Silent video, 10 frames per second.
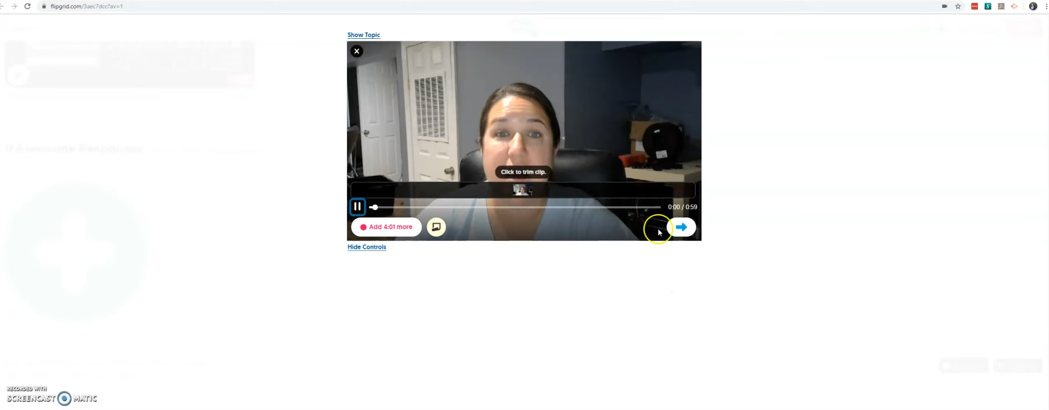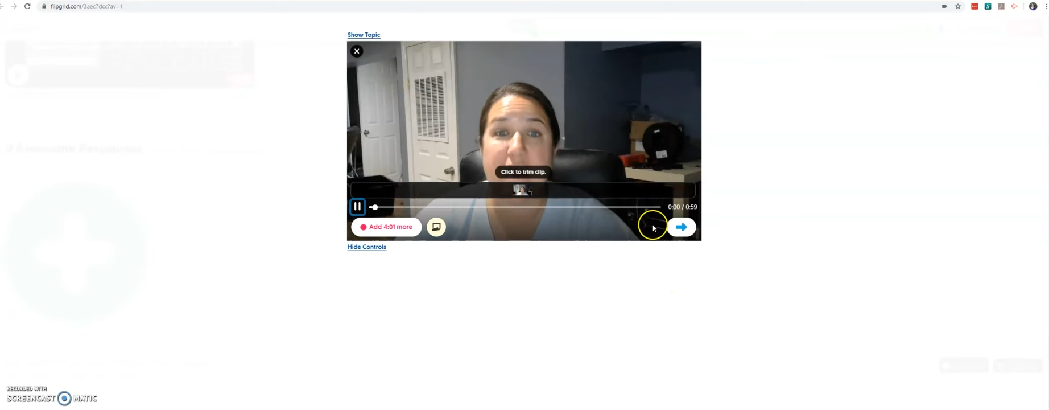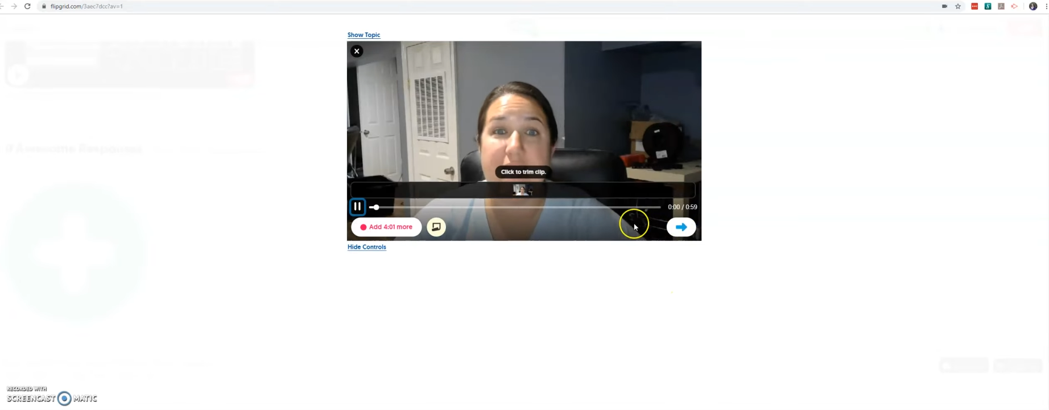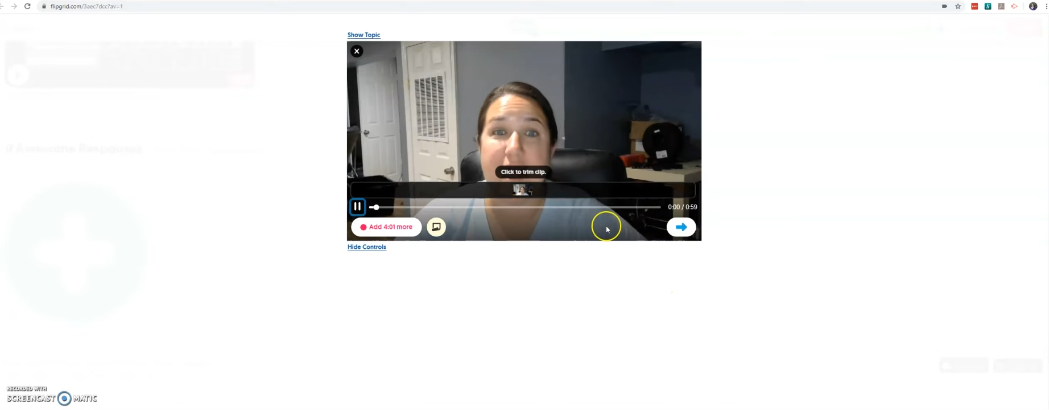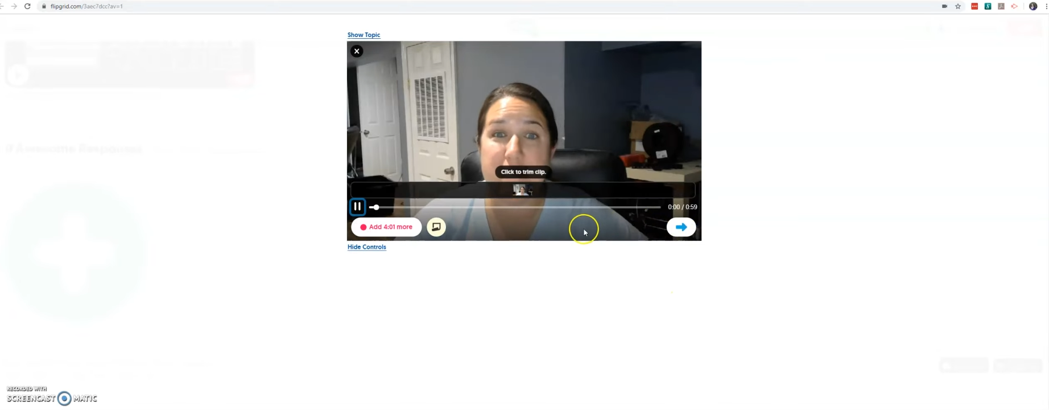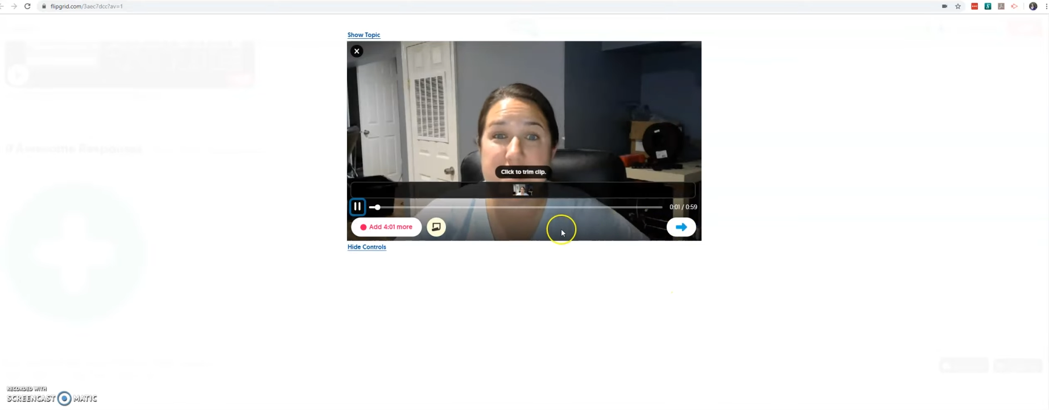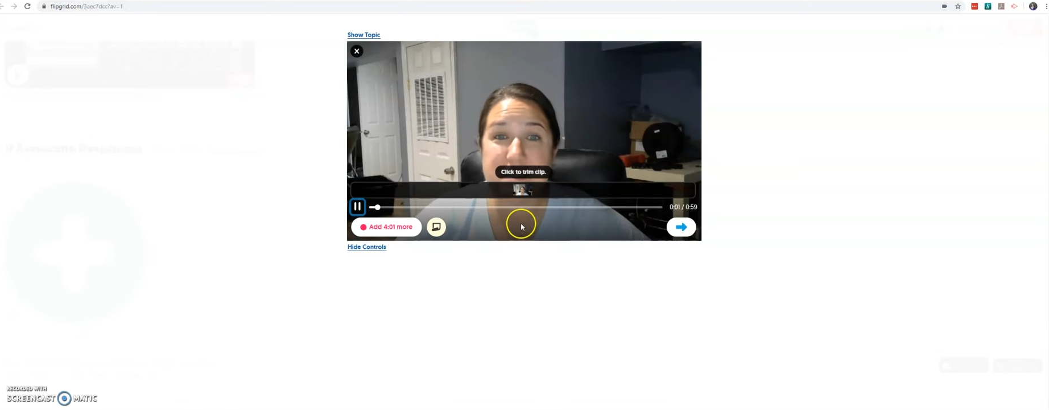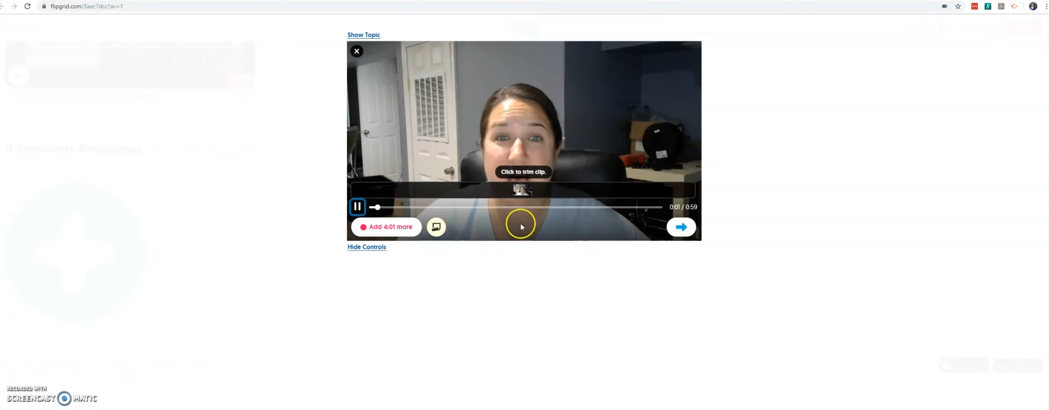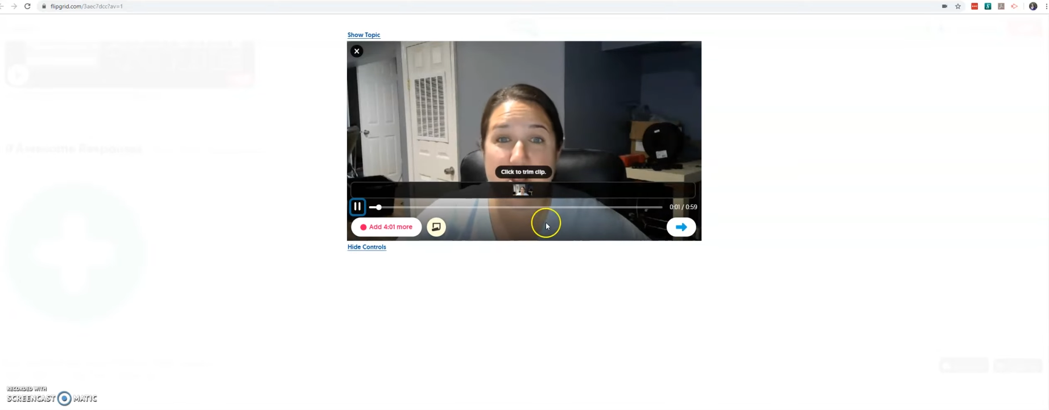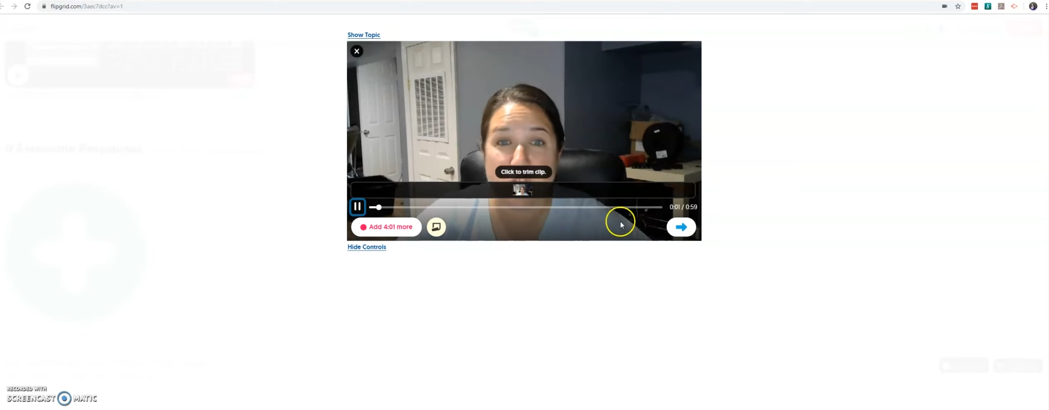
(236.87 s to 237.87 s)
Let me
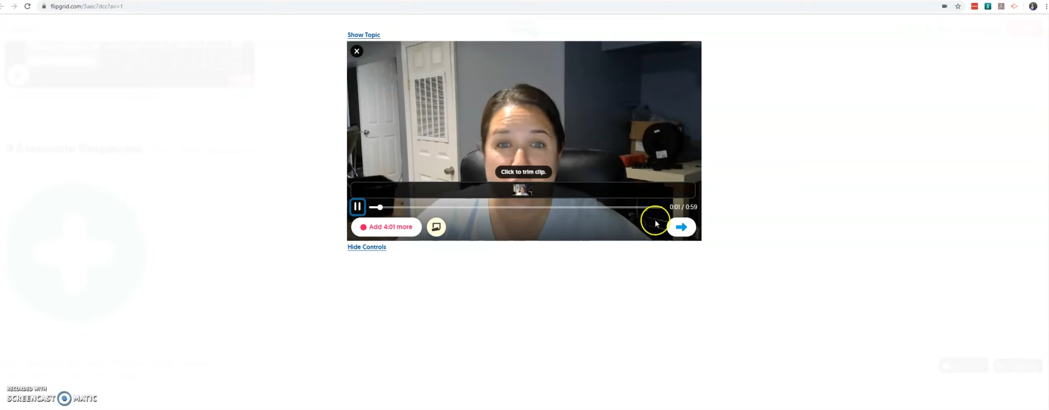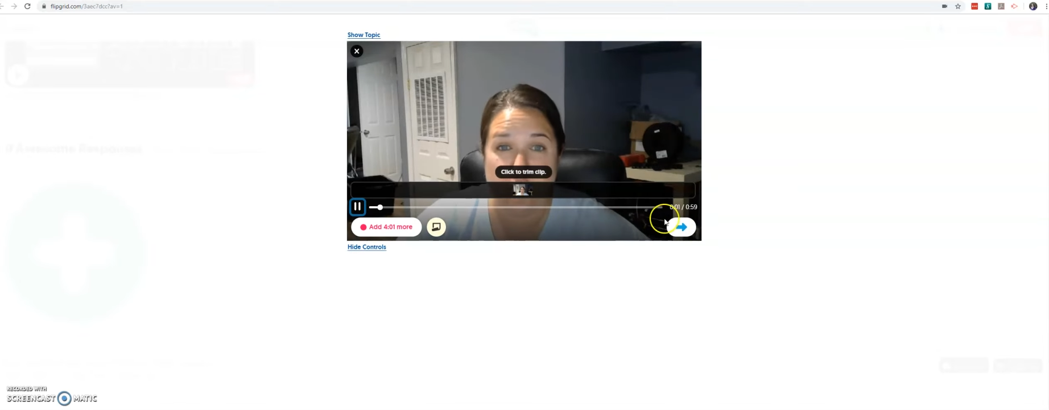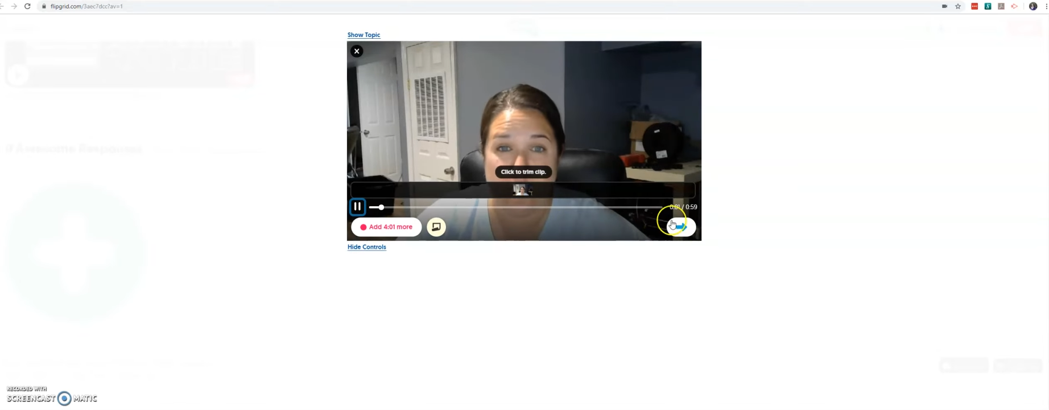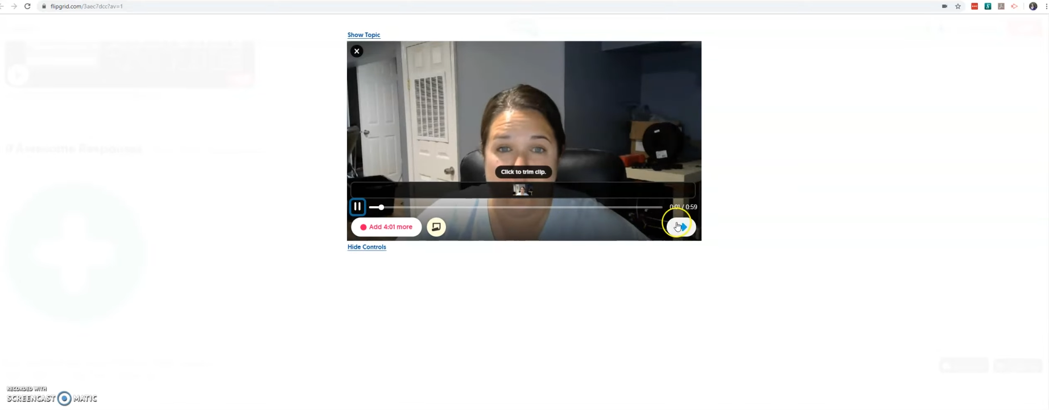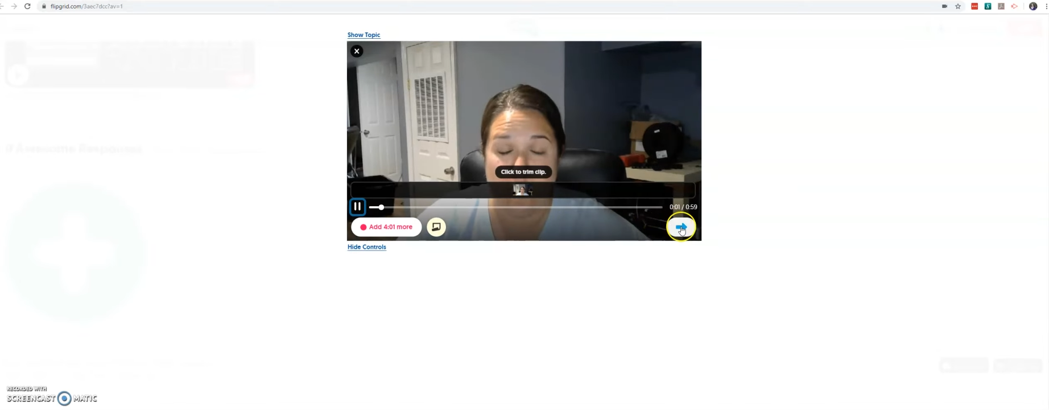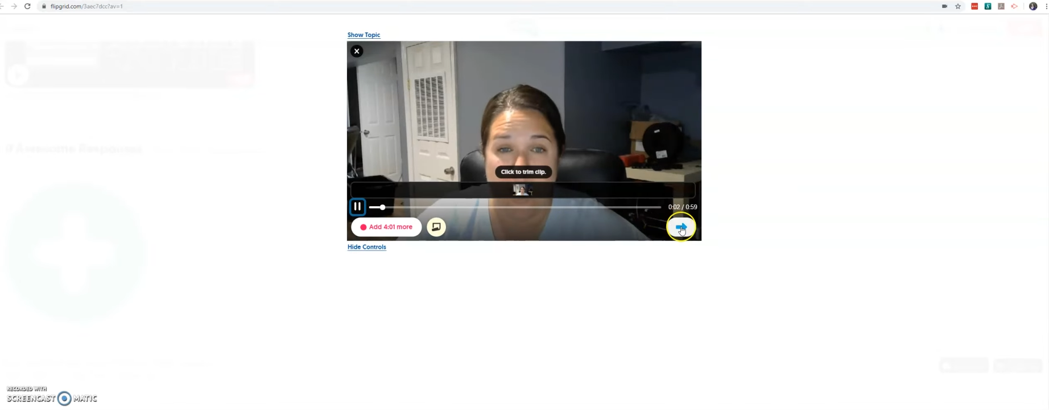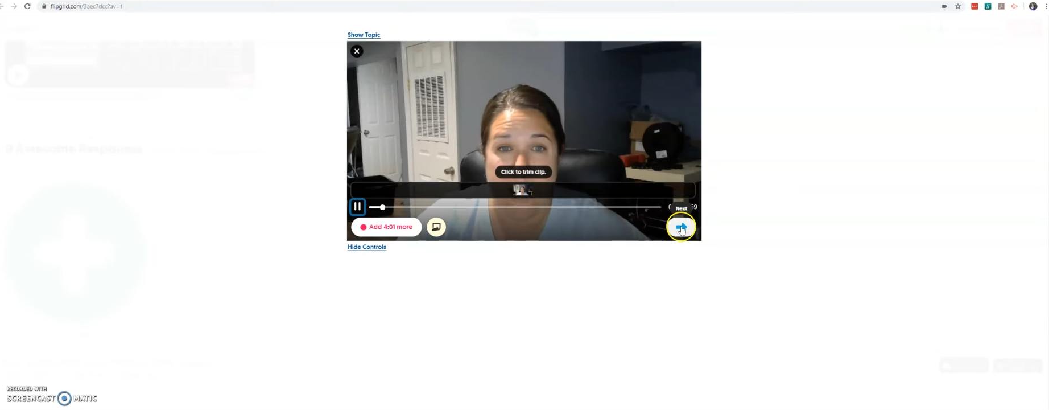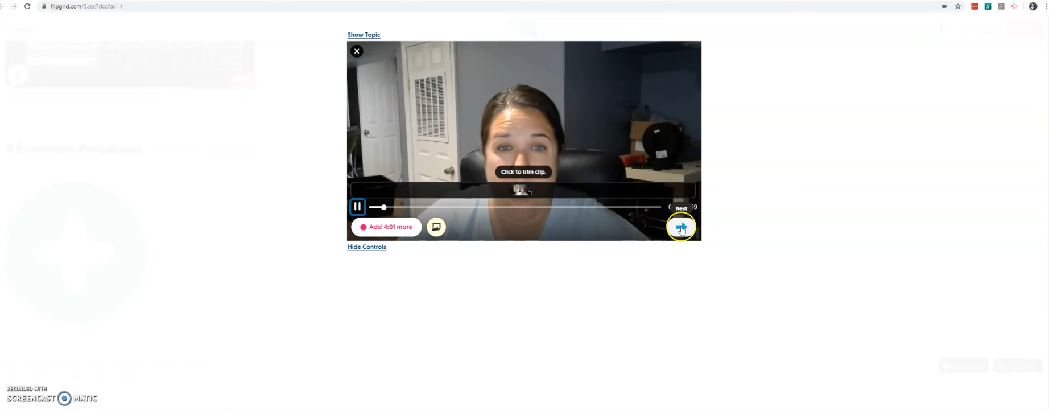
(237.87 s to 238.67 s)
tell you why